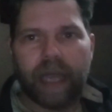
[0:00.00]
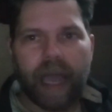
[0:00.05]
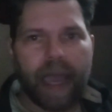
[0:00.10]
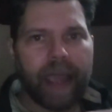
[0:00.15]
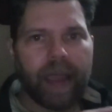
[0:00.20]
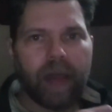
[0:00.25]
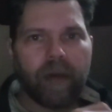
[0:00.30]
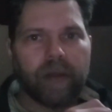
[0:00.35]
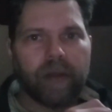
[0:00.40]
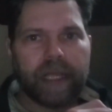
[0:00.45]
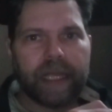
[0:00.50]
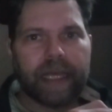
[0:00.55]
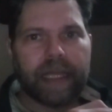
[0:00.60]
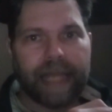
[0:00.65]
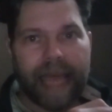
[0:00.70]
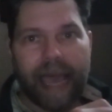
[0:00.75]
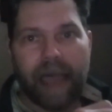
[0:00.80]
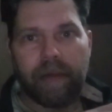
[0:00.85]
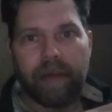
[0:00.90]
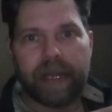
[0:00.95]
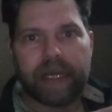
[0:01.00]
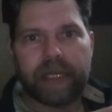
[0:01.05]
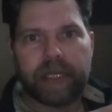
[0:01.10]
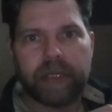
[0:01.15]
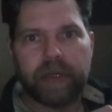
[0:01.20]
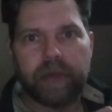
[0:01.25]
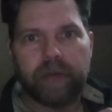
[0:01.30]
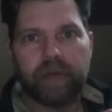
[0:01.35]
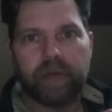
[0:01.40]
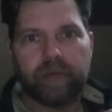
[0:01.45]
only allow it
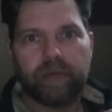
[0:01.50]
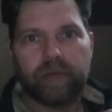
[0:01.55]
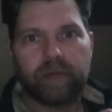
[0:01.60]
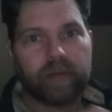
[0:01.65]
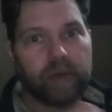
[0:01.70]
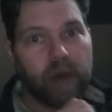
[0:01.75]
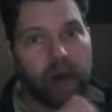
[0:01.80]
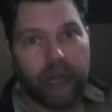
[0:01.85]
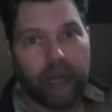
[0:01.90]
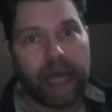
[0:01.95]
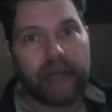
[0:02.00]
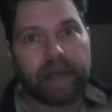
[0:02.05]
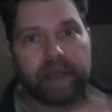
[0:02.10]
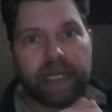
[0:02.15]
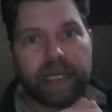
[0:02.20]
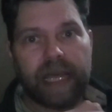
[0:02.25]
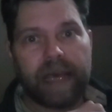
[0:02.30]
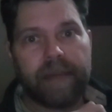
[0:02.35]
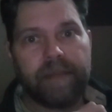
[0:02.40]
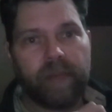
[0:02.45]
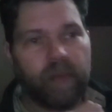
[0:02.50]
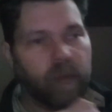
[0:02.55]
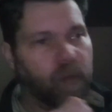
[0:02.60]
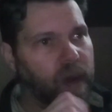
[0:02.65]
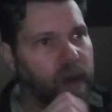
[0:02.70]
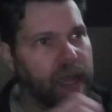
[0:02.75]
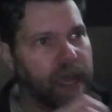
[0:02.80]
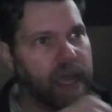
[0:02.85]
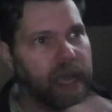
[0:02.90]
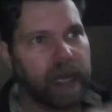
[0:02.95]
to call out to them
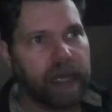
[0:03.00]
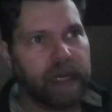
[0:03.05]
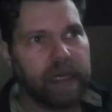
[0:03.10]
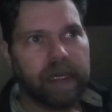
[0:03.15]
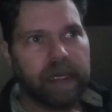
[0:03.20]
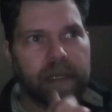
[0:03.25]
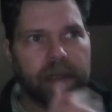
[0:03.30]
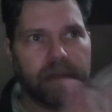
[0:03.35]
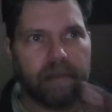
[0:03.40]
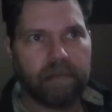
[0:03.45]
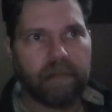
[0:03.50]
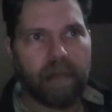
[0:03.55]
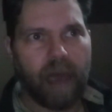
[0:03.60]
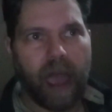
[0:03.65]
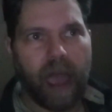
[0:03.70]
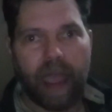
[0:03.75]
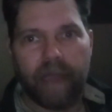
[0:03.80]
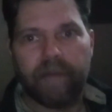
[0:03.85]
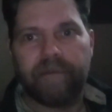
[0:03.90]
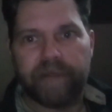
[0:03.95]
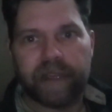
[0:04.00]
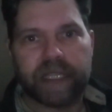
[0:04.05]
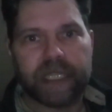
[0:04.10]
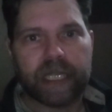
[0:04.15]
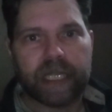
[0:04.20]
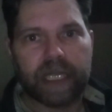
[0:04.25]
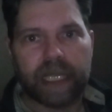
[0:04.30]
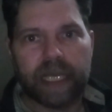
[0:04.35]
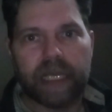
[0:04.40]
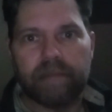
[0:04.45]
when I
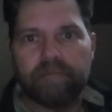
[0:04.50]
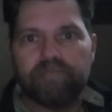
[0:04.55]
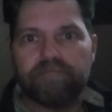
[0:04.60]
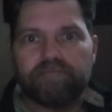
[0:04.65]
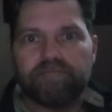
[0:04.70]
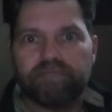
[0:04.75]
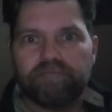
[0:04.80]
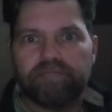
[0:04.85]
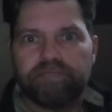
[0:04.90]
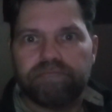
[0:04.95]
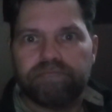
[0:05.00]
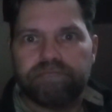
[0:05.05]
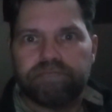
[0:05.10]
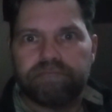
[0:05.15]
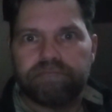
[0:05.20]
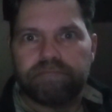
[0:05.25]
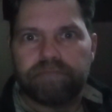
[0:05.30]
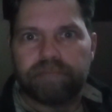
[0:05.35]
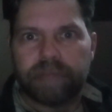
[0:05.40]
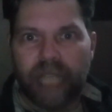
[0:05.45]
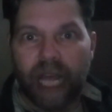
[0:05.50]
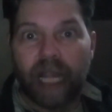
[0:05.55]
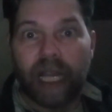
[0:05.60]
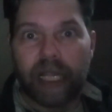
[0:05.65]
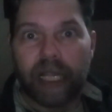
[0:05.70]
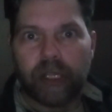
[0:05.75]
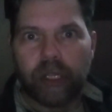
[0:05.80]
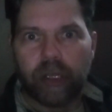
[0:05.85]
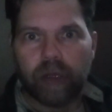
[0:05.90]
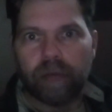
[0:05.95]
physically tell
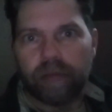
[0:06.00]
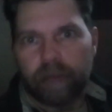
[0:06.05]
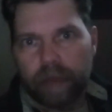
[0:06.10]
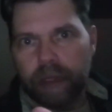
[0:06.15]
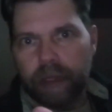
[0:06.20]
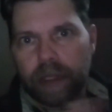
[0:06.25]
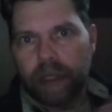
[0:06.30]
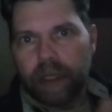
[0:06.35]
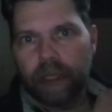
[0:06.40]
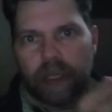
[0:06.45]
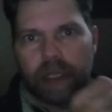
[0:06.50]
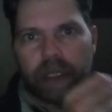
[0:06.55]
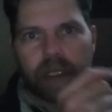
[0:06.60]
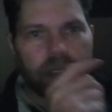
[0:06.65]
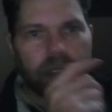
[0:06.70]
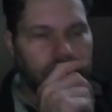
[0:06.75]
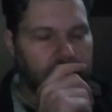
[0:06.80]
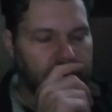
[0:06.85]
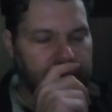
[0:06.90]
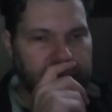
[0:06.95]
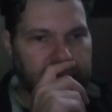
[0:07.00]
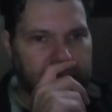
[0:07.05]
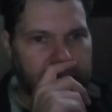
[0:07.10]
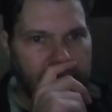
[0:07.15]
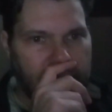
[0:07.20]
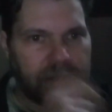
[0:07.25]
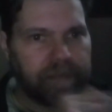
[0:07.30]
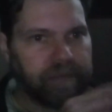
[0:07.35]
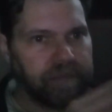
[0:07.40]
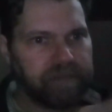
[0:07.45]
it to. The rest of the
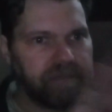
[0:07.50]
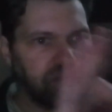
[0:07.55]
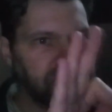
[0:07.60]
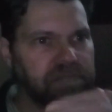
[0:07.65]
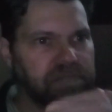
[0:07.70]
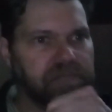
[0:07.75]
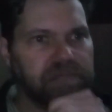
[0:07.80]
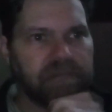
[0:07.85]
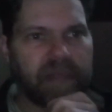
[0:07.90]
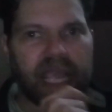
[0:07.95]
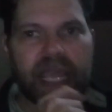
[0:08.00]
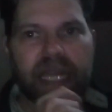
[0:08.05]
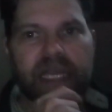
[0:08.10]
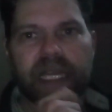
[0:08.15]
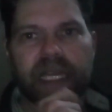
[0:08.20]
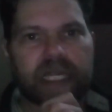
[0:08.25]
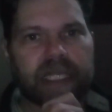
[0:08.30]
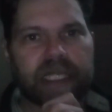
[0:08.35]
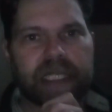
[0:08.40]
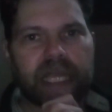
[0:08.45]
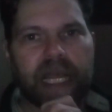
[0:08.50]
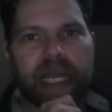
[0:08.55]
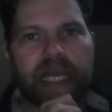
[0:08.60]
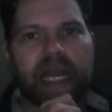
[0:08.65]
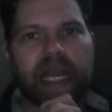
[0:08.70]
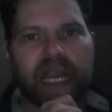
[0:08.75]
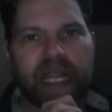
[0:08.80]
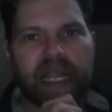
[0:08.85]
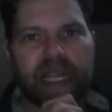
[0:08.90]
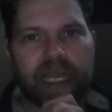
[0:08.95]
time, it doesn't
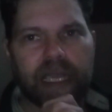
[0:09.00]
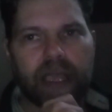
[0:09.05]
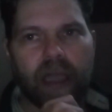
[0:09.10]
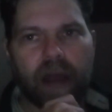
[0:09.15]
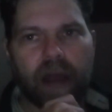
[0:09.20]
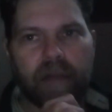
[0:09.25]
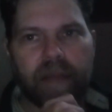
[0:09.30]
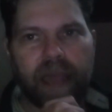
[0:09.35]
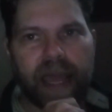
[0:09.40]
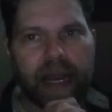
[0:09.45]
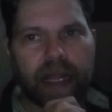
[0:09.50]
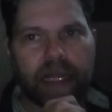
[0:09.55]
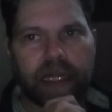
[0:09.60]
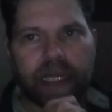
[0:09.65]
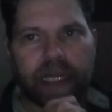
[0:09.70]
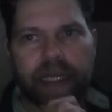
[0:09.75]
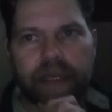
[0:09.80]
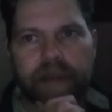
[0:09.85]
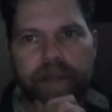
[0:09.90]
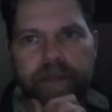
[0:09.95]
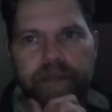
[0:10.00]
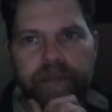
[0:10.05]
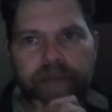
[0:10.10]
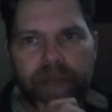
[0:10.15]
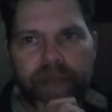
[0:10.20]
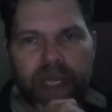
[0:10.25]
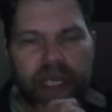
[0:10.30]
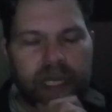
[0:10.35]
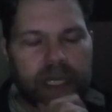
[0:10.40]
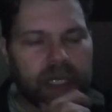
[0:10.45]
send anything automatically.
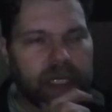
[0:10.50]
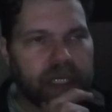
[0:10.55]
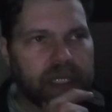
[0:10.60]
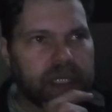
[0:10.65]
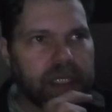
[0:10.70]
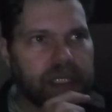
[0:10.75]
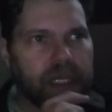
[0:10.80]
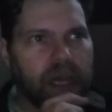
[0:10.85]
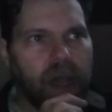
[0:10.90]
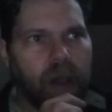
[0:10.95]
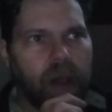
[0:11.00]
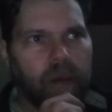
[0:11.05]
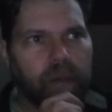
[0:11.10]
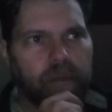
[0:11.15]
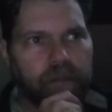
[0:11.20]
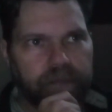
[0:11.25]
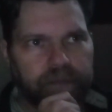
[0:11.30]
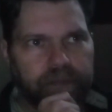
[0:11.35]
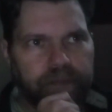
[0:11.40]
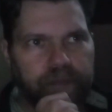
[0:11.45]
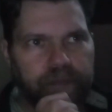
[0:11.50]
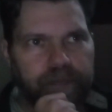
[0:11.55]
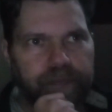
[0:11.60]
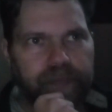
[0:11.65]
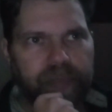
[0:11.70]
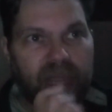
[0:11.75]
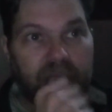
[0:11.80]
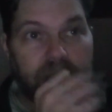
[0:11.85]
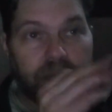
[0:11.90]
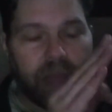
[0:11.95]
So,
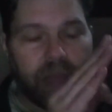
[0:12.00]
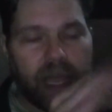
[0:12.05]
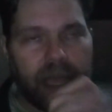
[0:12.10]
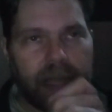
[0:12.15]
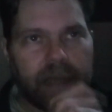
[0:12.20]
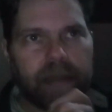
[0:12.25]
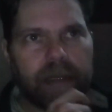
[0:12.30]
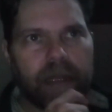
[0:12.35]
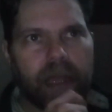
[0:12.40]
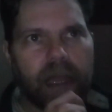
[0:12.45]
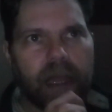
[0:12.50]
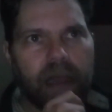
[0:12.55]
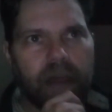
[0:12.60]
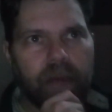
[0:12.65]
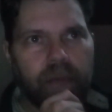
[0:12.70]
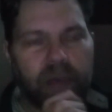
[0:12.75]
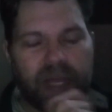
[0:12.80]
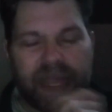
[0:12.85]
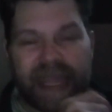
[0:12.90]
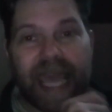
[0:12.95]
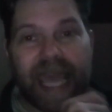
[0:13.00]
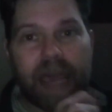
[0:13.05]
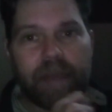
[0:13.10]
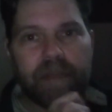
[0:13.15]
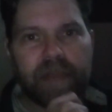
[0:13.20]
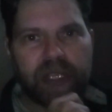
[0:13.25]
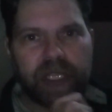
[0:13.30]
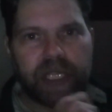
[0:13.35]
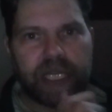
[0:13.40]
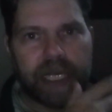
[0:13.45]
but with that
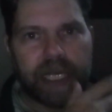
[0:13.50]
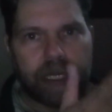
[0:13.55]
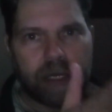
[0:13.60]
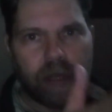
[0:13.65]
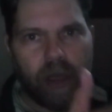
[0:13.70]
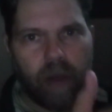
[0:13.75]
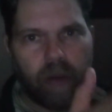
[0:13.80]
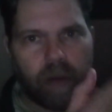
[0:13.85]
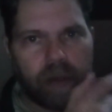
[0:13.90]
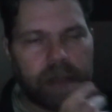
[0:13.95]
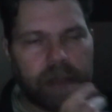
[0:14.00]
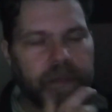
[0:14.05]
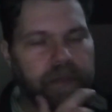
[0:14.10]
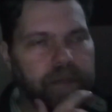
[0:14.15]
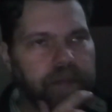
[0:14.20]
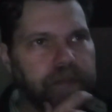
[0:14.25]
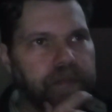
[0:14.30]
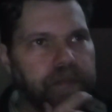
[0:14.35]
machine, Odin,